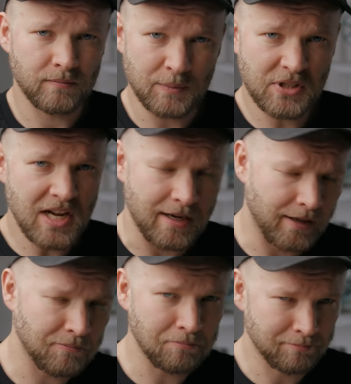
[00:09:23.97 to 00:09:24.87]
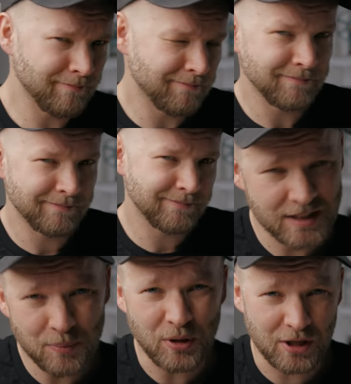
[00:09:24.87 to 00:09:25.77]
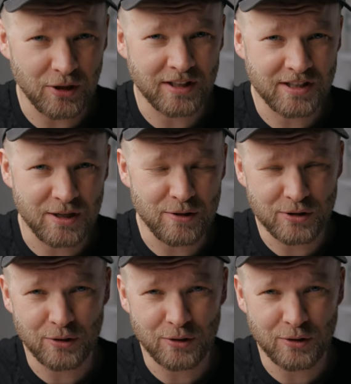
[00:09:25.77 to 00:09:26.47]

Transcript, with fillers: I'm studying. It's a pretty good excuse